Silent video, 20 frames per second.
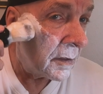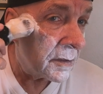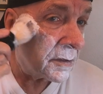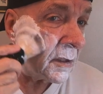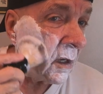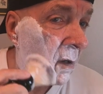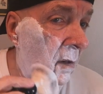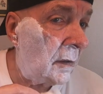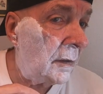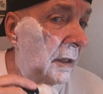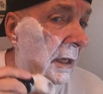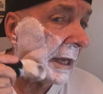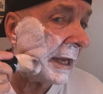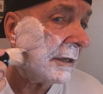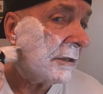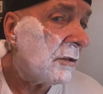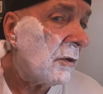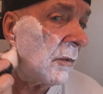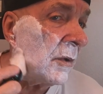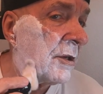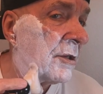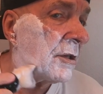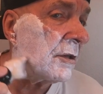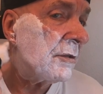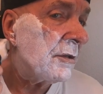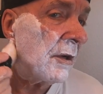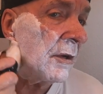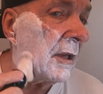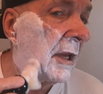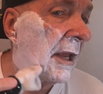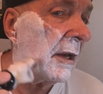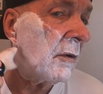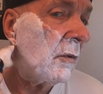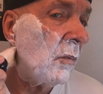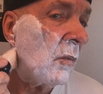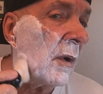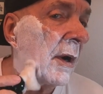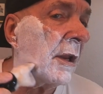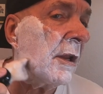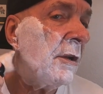So you had two issues there. You had
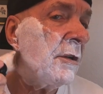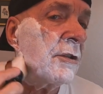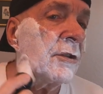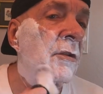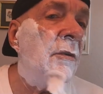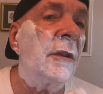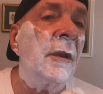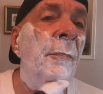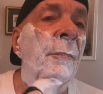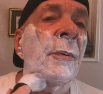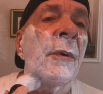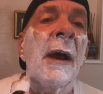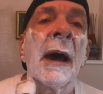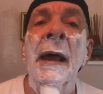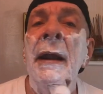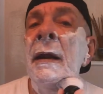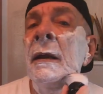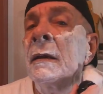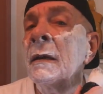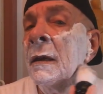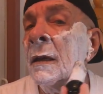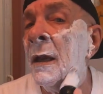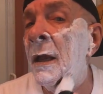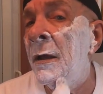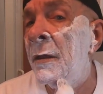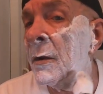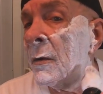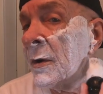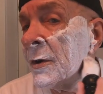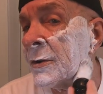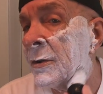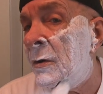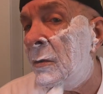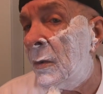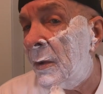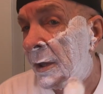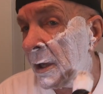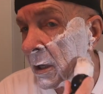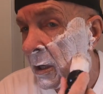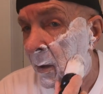one issue with a product and the other issue
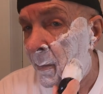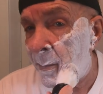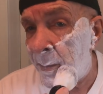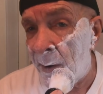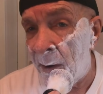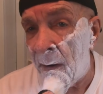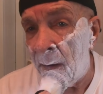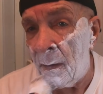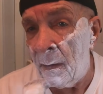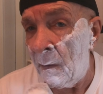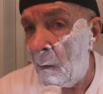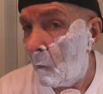with a company.